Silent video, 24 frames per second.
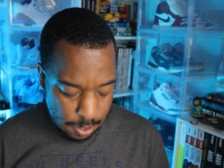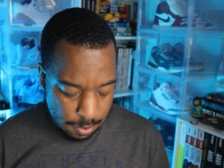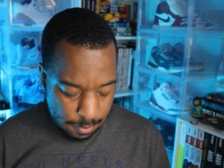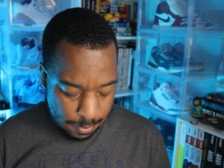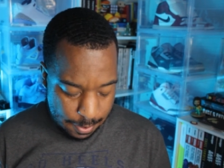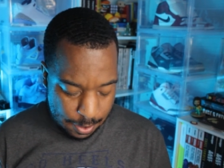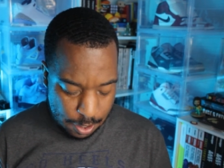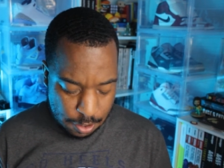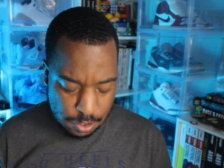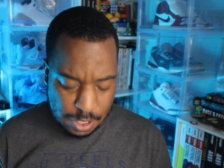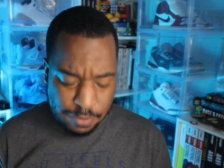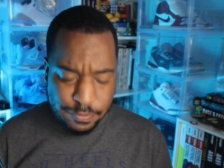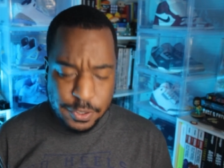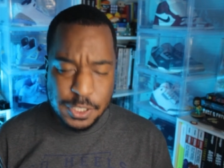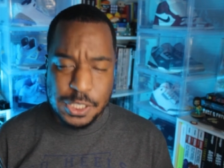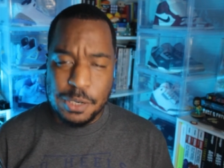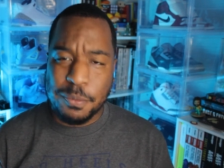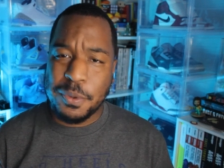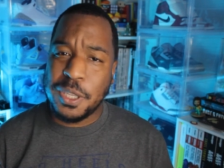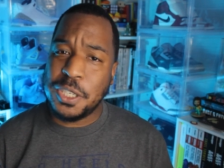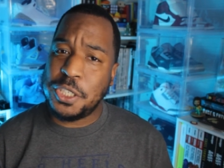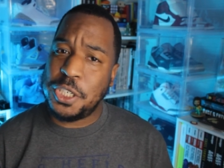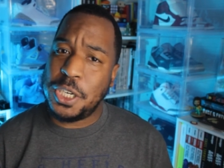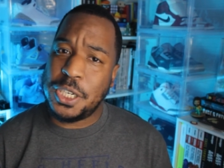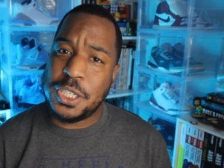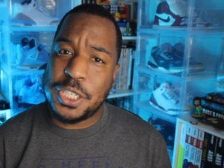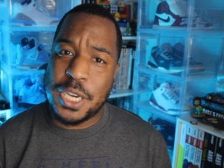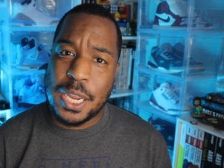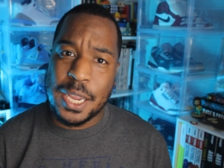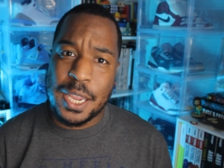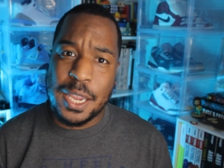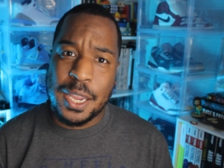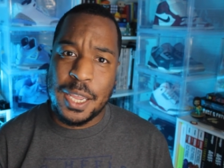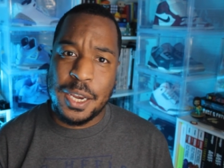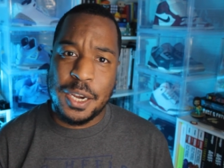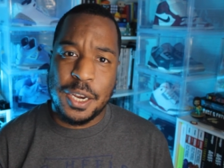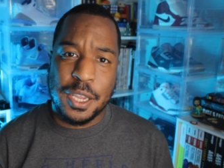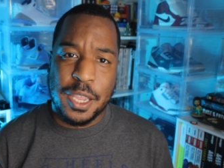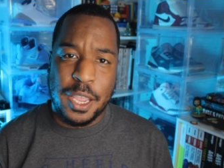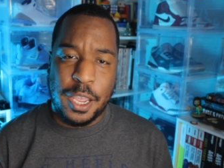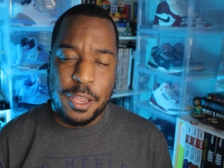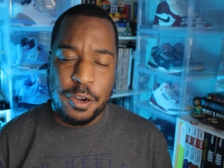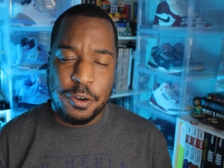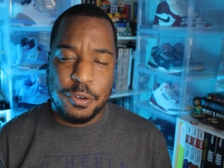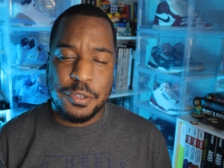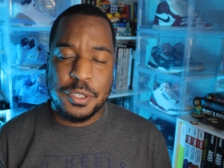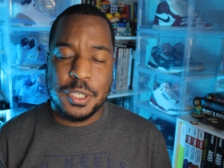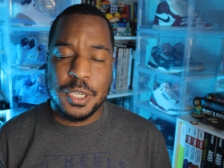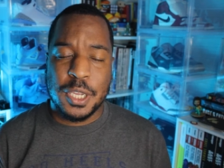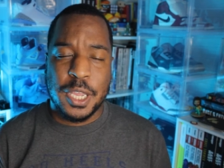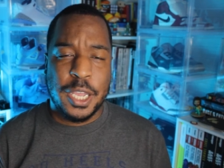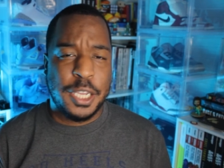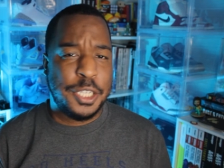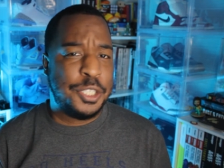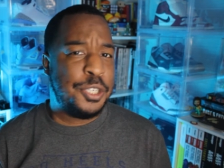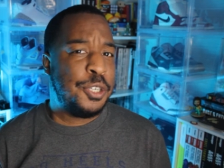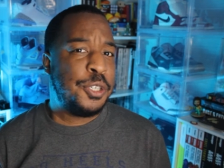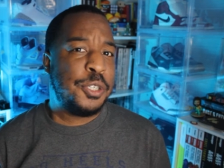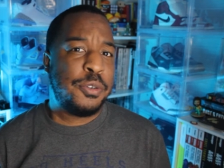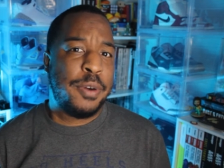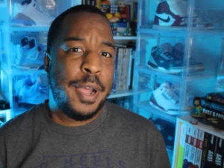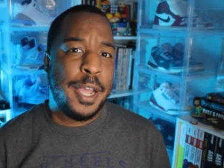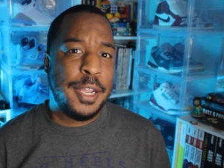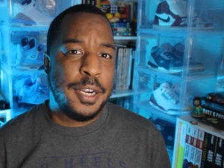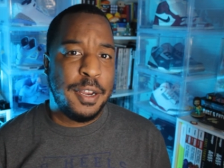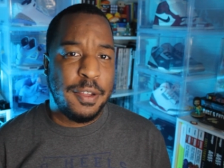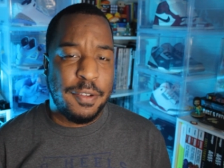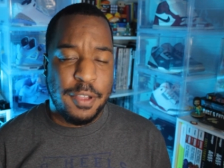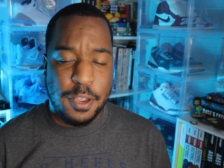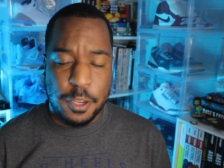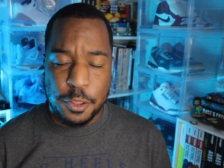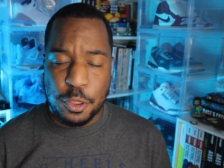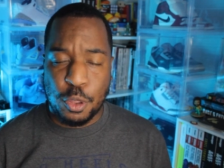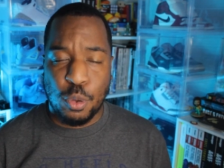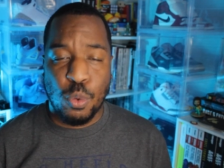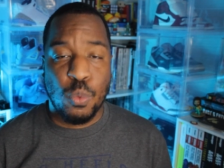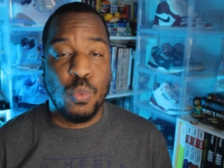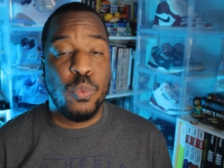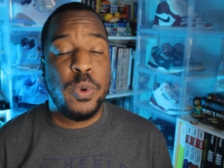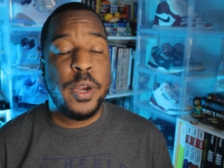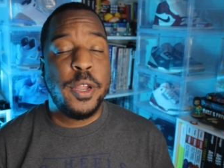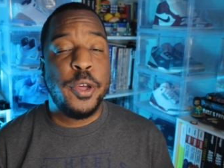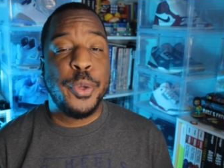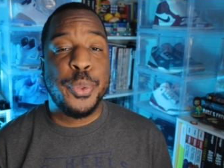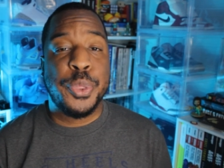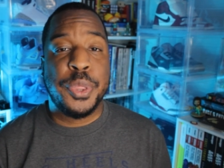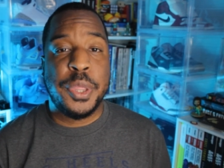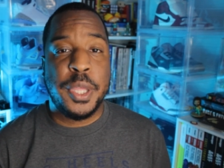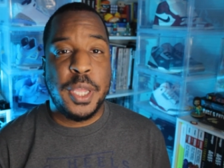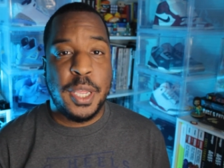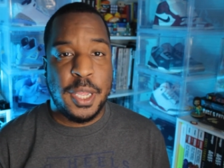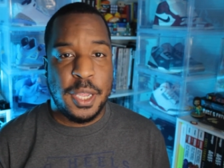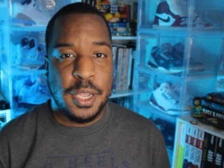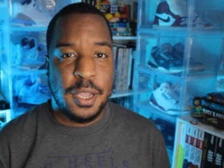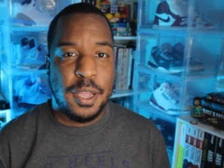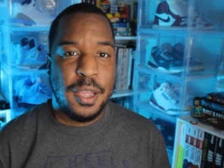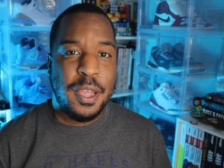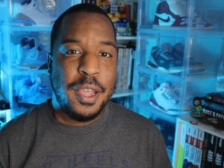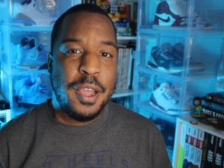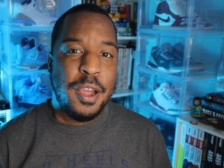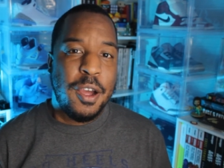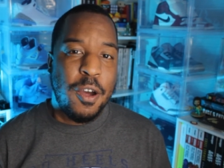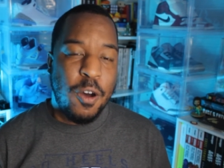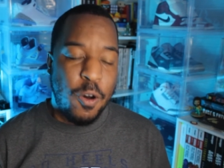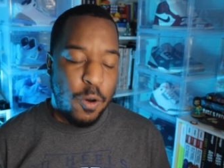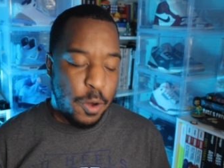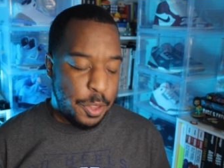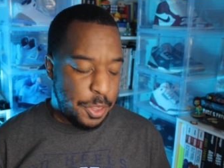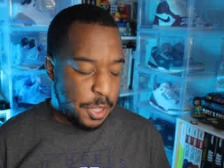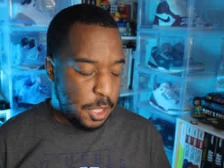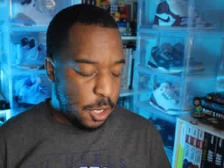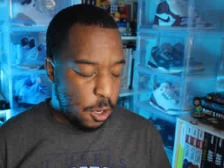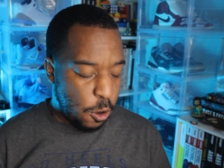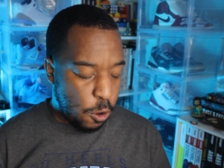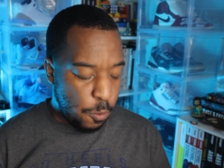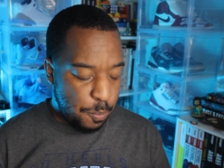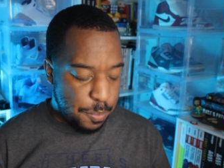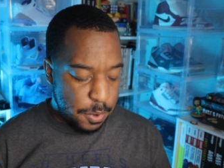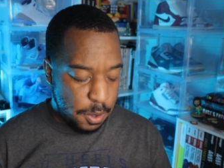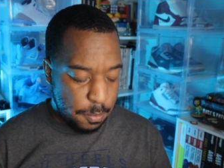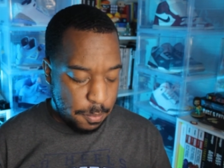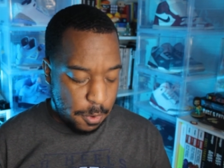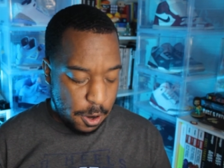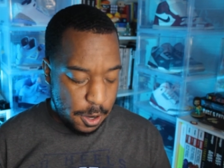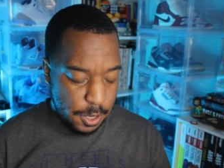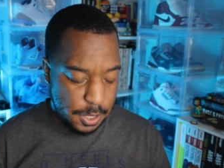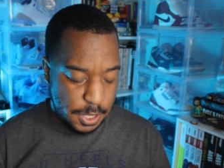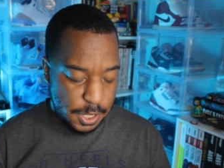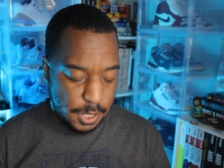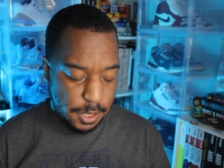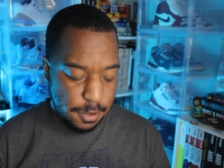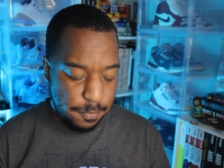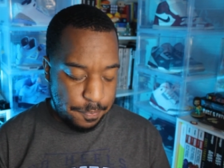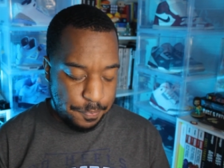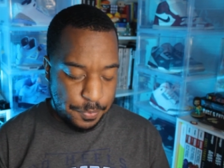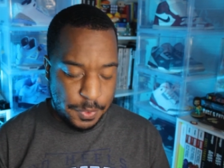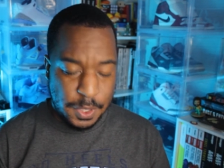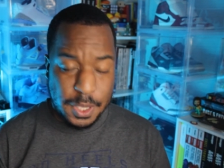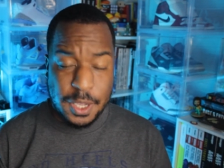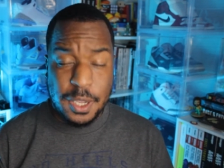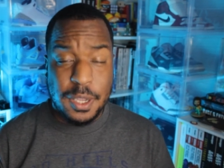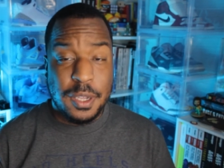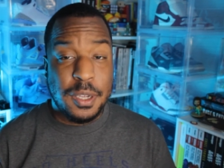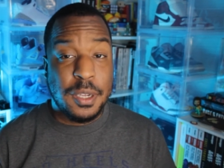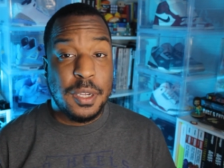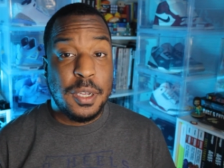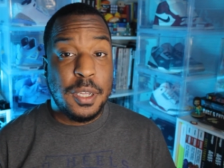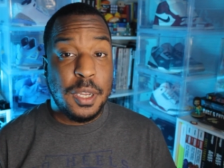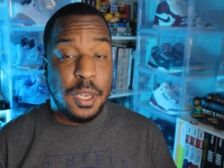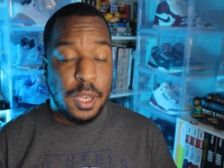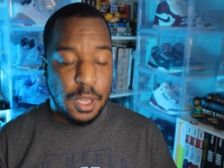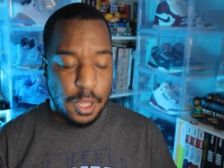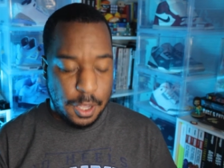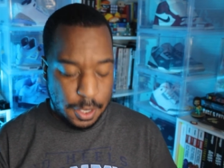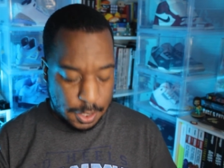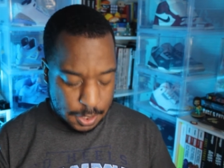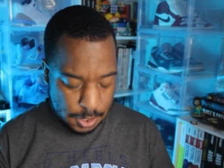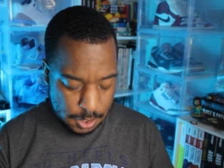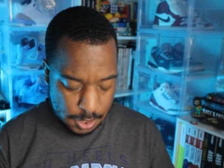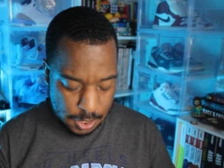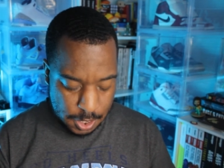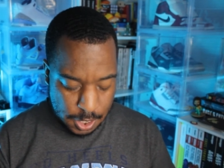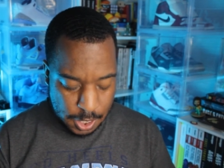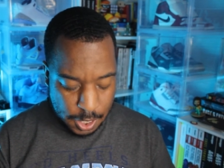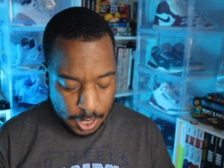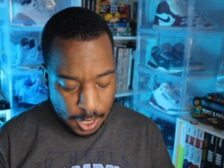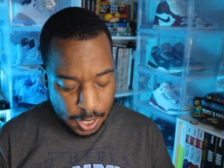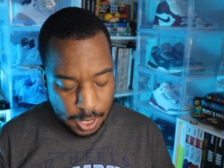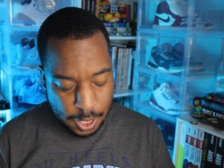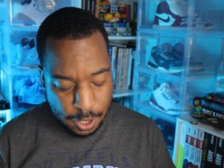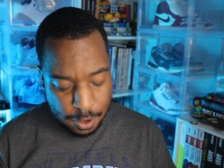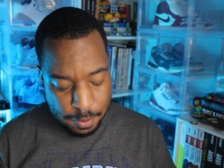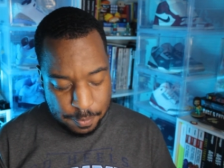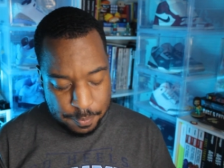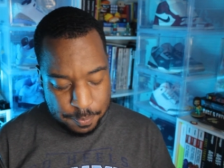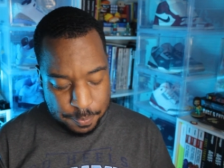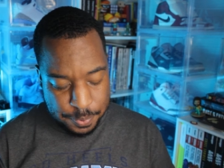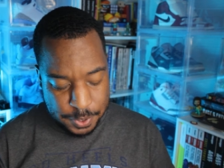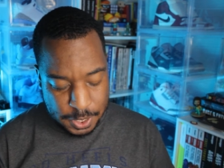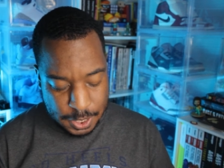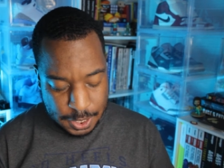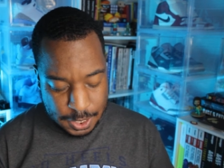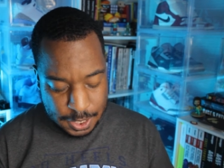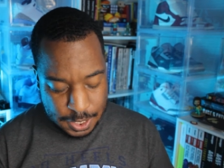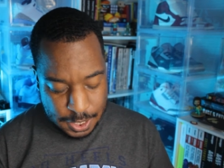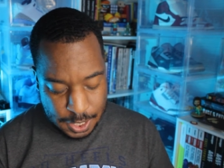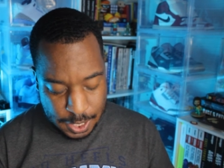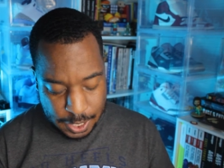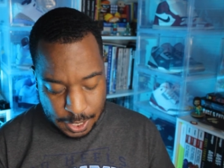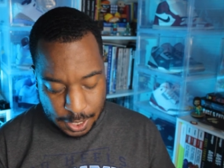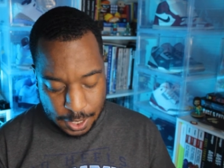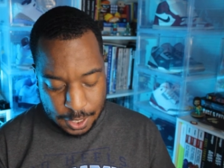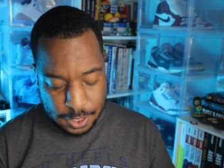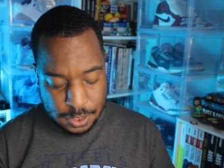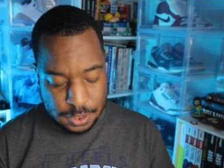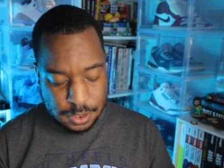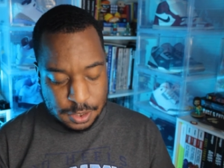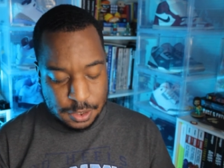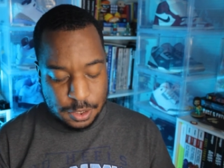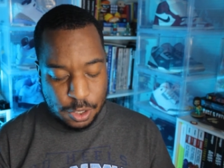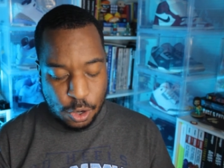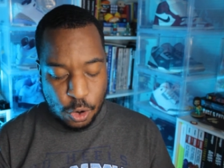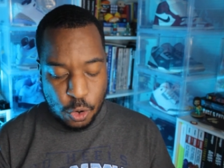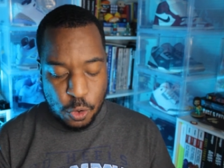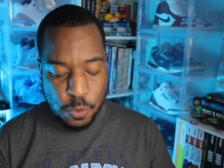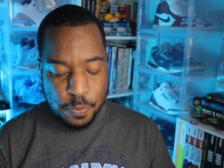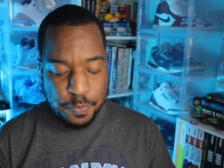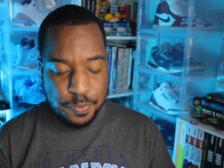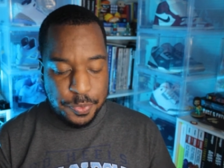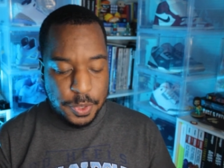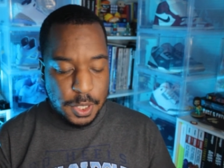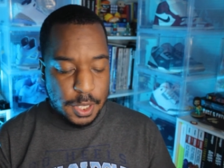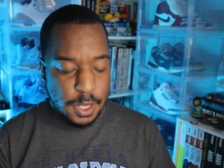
and I'll give you some legit checking indicators in case you're trying to get the real thing on the open market. Good luck. Um, but yeah, so